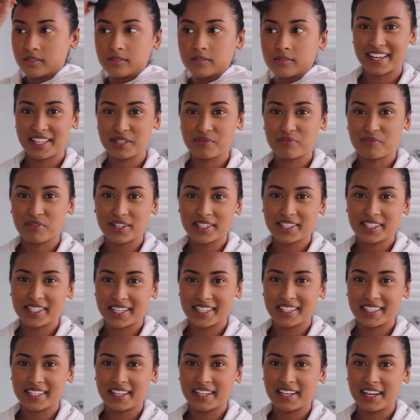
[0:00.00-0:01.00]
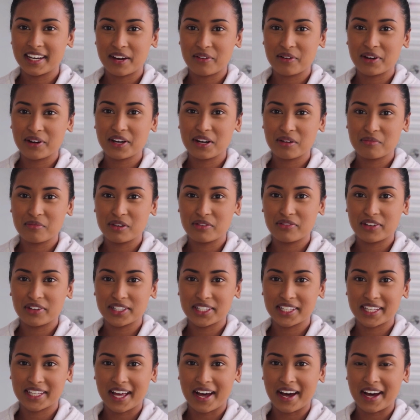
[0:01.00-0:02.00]
It's bronzing done, now we're going to move on
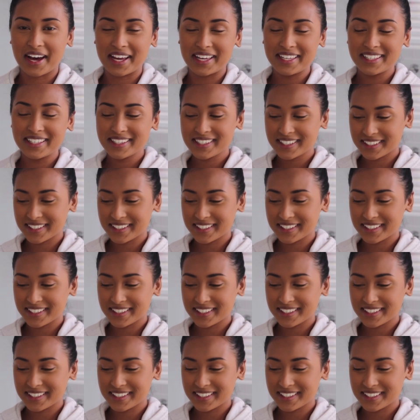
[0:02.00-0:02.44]
to the eyes.